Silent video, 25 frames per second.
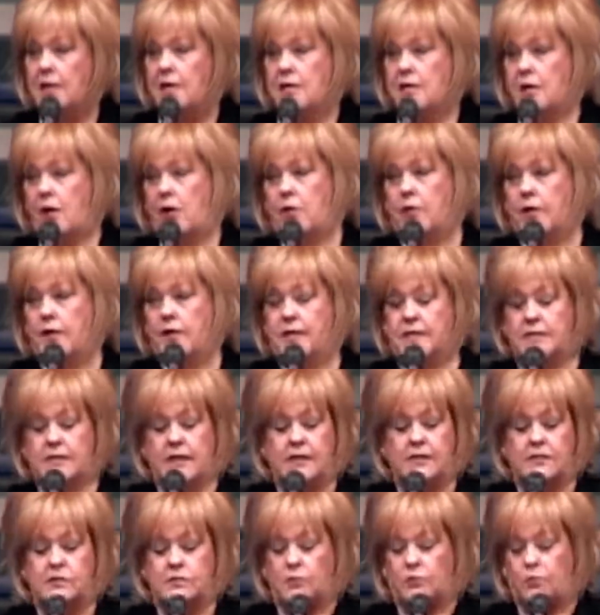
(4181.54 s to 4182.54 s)
Oh, he's,
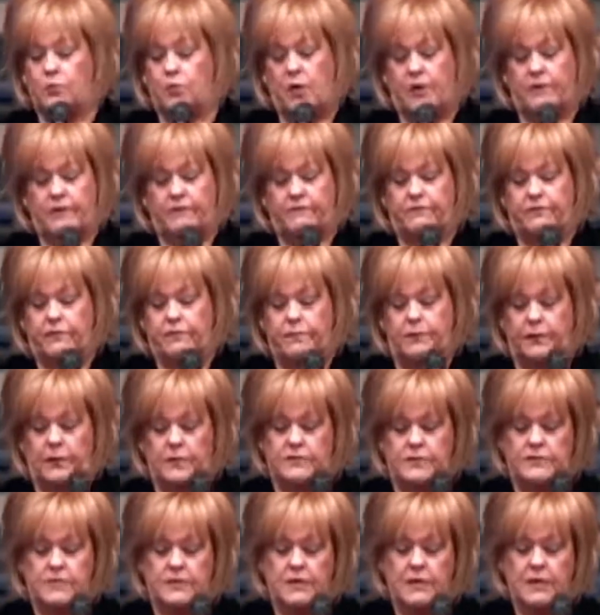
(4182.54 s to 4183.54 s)
he's a wonderful
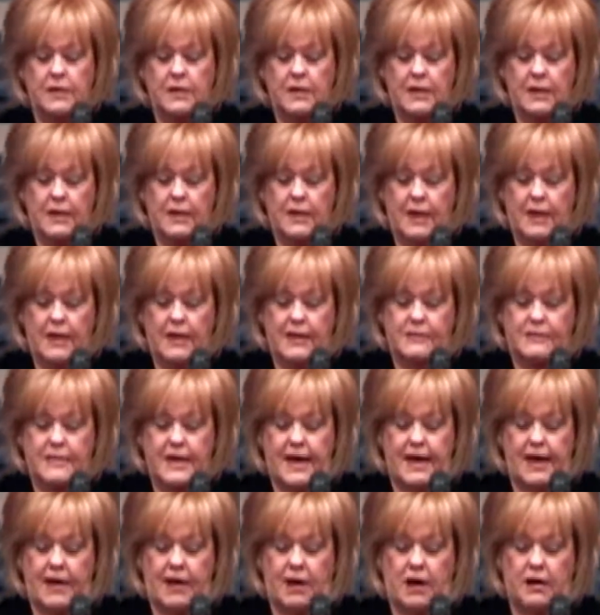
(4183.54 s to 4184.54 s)
person. He's
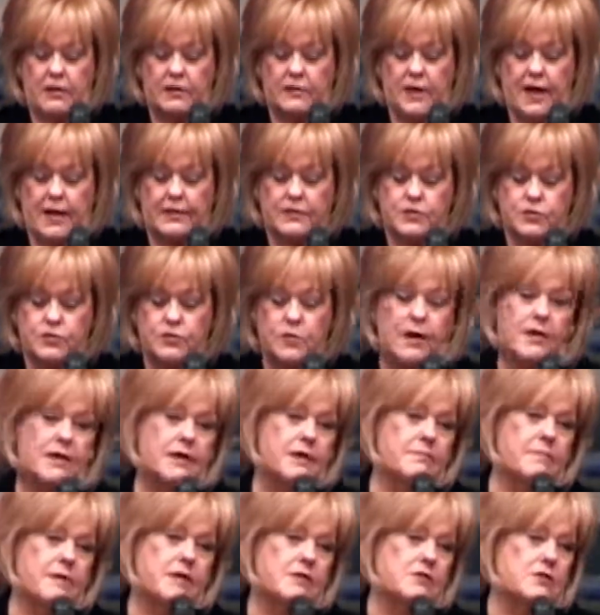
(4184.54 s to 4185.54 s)
now, uh, God's
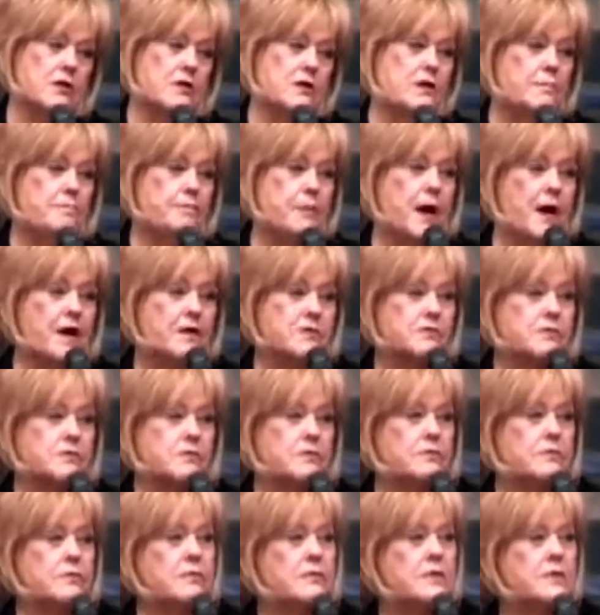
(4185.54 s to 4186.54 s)
training him as an
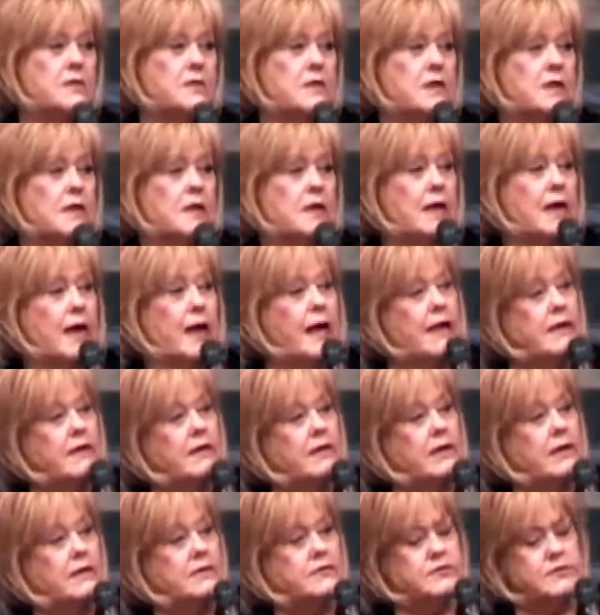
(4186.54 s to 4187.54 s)
apostle. And
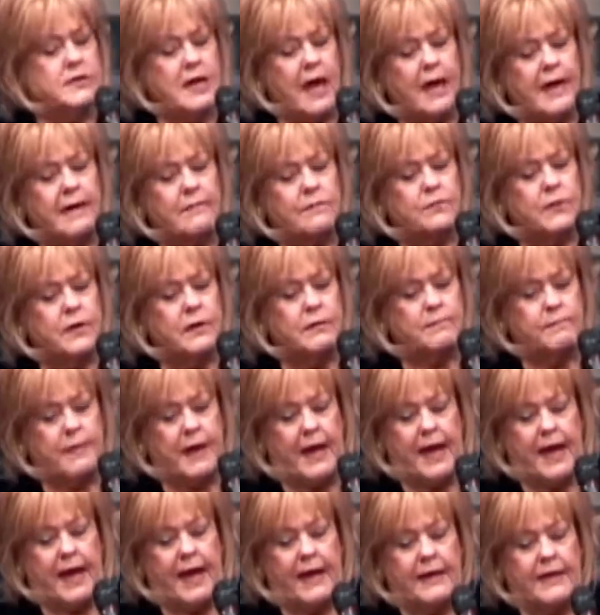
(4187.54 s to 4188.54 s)
as time went
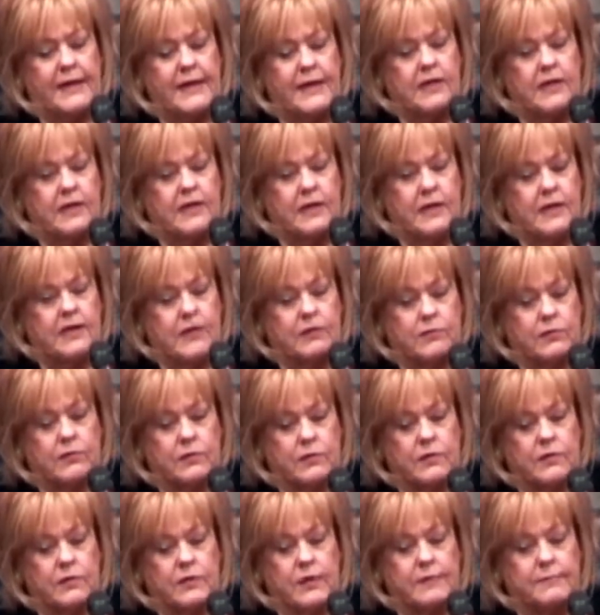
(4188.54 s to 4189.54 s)
by, he, he
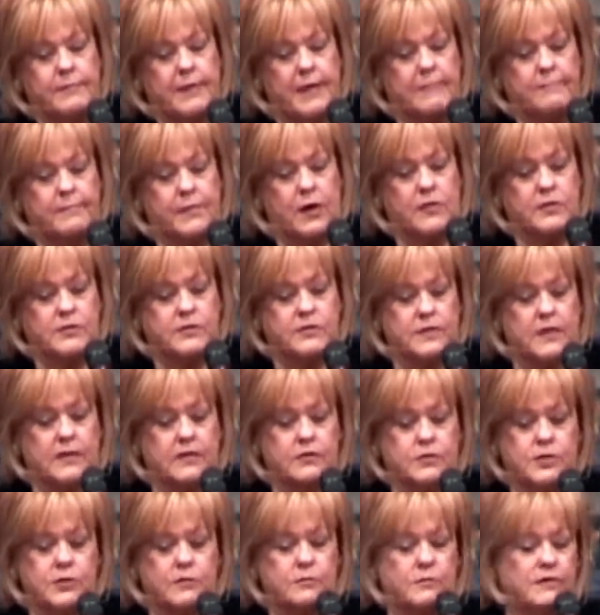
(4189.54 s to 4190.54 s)
grew. He met Marcel.
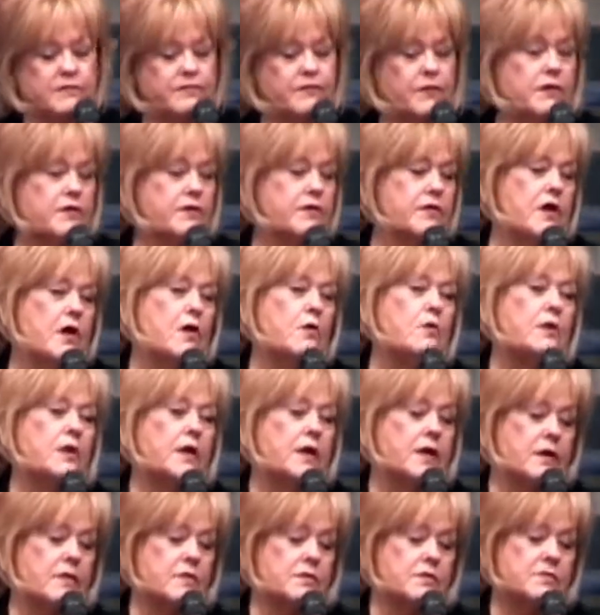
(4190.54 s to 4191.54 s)
She was full of the Holy
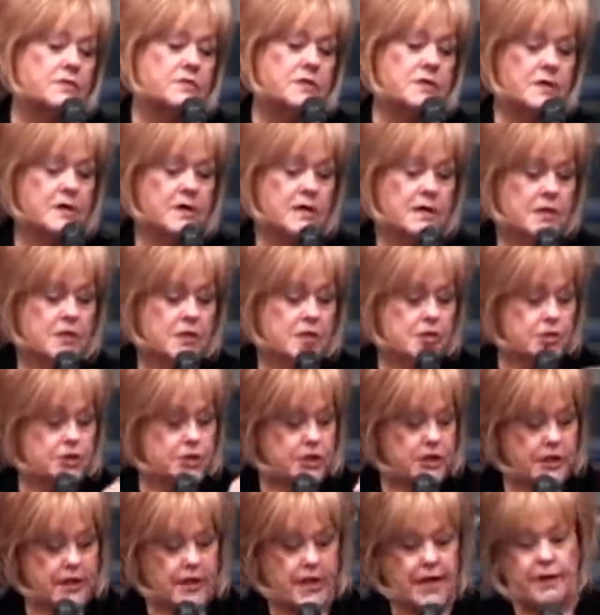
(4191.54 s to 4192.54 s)
Ghost.
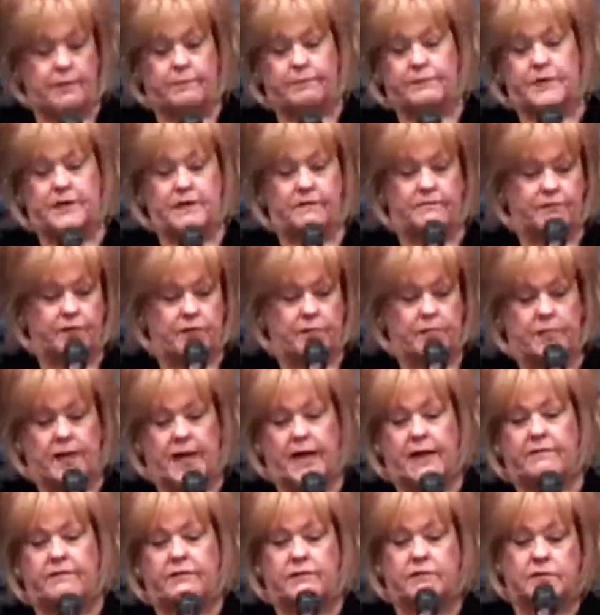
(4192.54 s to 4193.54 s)
She helped him from
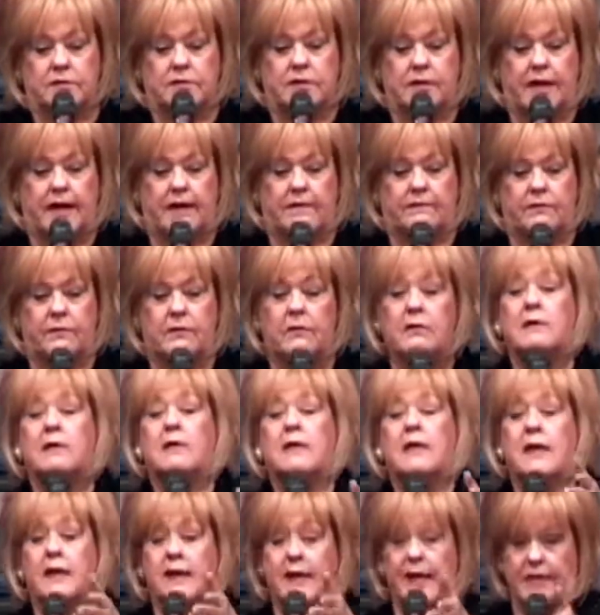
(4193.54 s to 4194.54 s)
level to level.
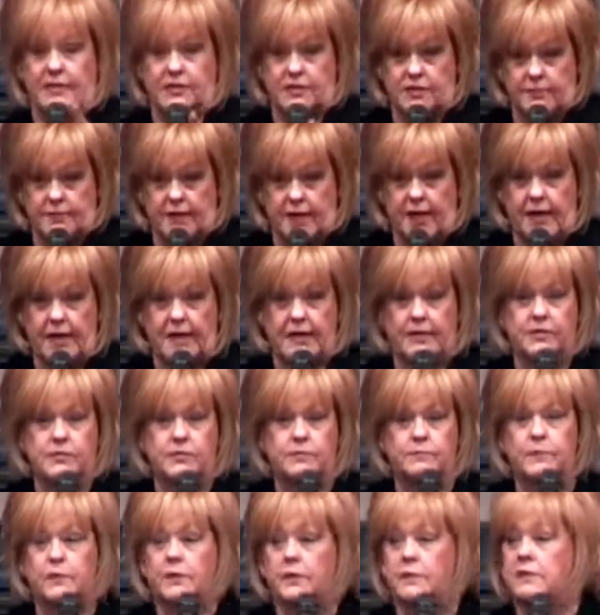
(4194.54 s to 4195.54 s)
He got some of
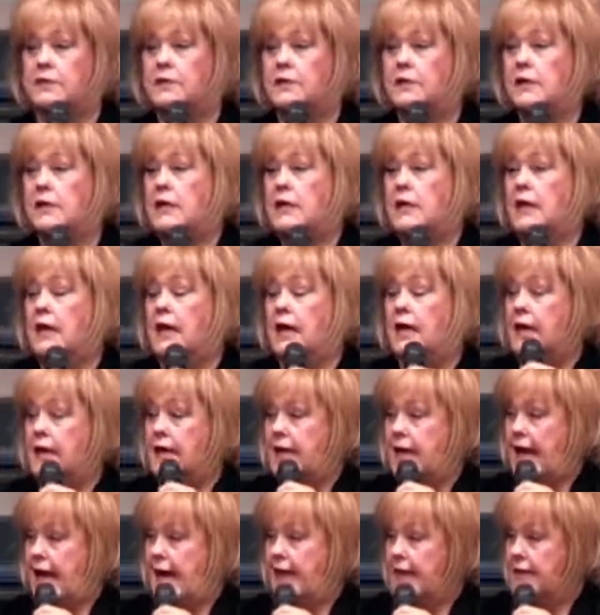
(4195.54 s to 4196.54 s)
Hagin's book. He
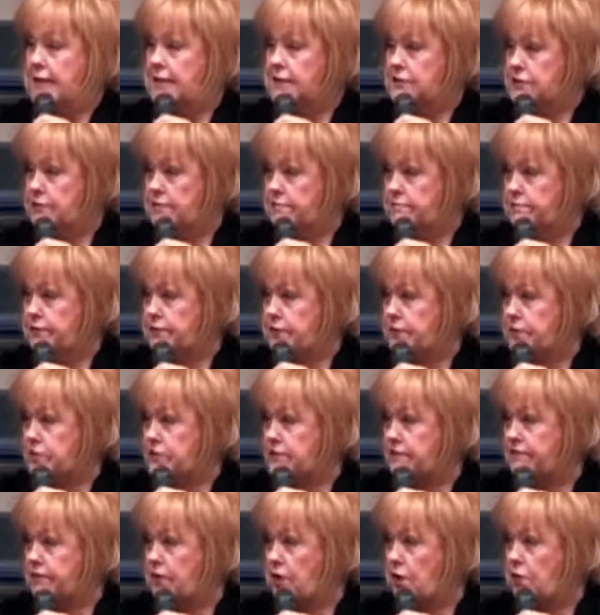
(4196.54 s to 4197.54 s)
got some books
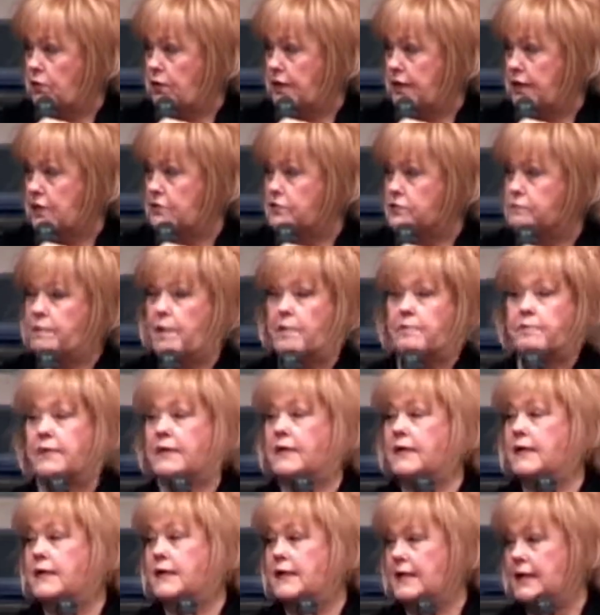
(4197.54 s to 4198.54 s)
of the Holy Ghost by
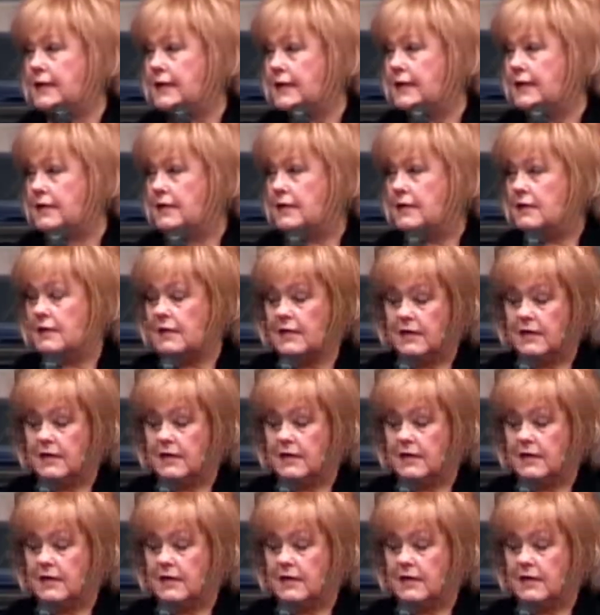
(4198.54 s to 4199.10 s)
Benny Hinn.